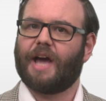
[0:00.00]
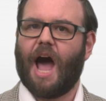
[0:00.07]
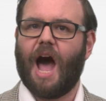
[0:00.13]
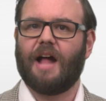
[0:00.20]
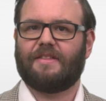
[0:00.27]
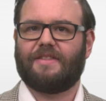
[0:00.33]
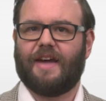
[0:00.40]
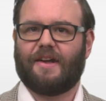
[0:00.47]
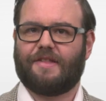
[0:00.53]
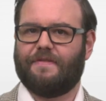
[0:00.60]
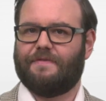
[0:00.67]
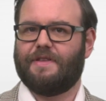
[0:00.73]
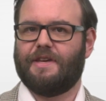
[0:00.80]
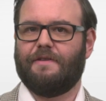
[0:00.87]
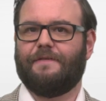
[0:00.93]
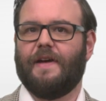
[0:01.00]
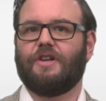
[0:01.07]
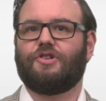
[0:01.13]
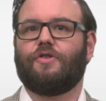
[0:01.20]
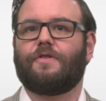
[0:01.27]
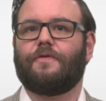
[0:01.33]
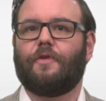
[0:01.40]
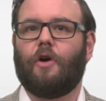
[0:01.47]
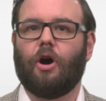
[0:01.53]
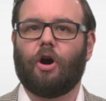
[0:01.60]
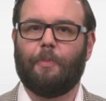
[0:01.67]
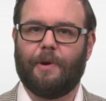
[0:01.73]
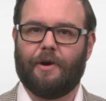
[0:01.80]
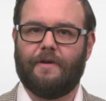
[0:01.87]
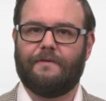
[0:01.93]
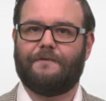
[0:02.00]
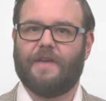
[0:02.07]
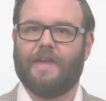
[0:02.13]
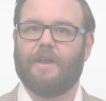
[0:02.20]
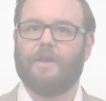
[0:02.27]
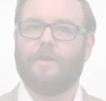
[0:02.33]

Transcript: context of the adventures of Huckleberry Finn.